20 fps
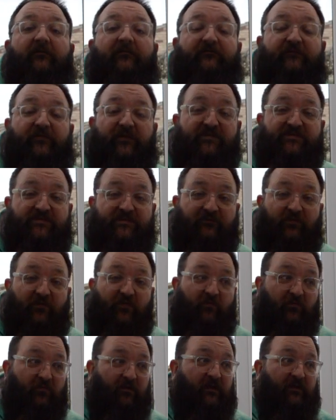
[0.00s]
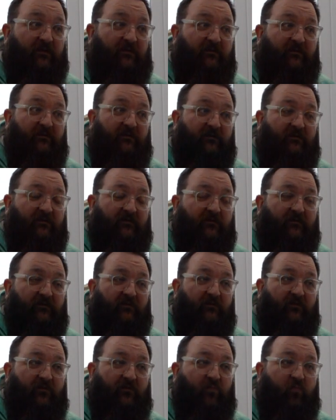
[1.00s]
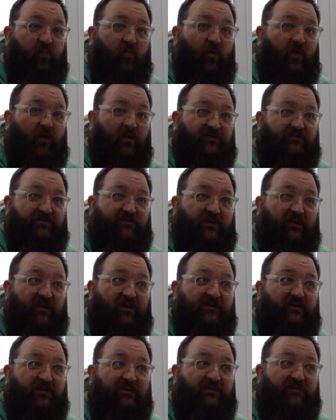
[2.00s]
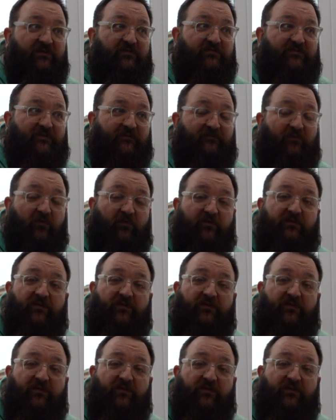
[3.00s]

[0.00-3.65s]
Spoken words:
First of all, what are you going to use it for?